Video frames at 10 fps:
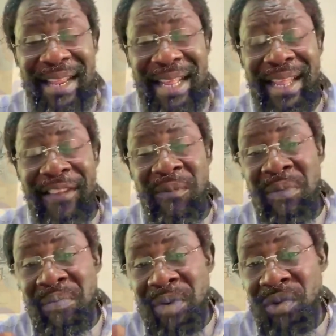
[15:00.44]
that has
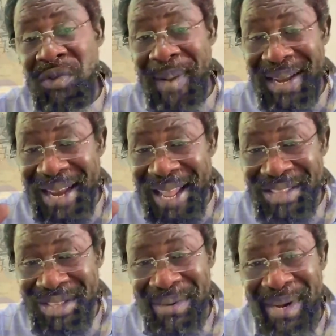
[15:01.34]
been built by
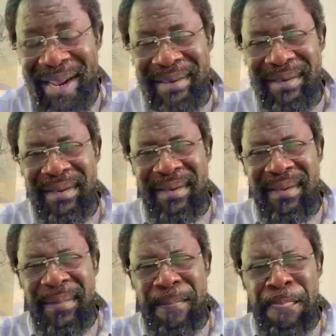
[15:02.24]
Nigeria,
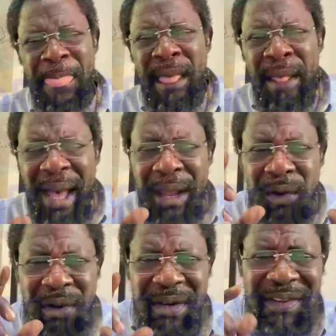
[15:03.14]
and
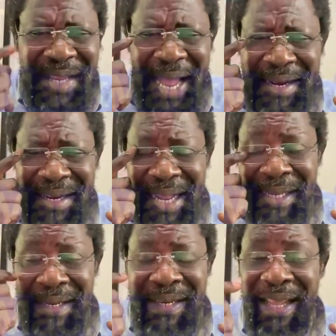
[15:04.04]
understand
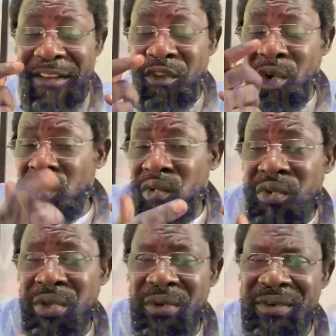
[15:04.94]
that the
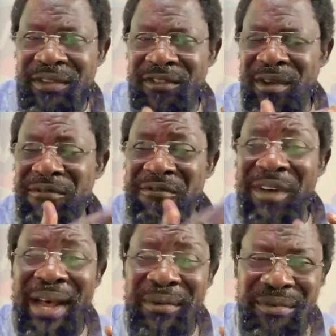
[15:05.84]
exclusion is not
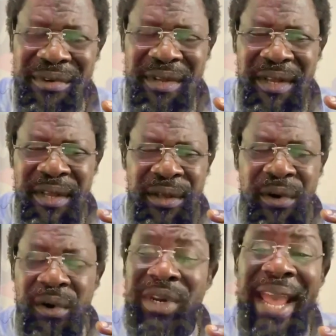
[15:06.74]
found
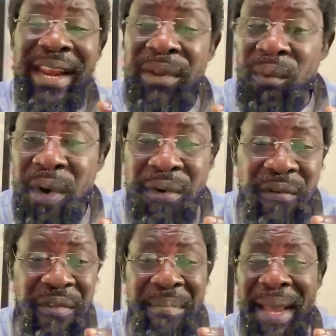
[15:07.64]
on any one
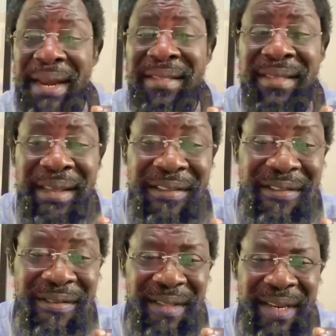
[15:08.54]
of the many
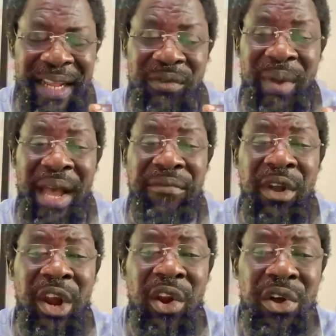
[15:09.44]
things that we have
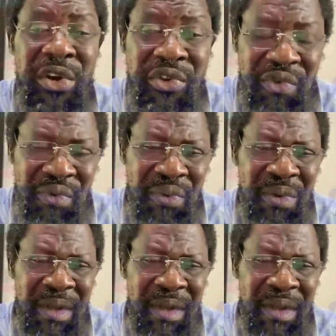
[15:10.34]
clung to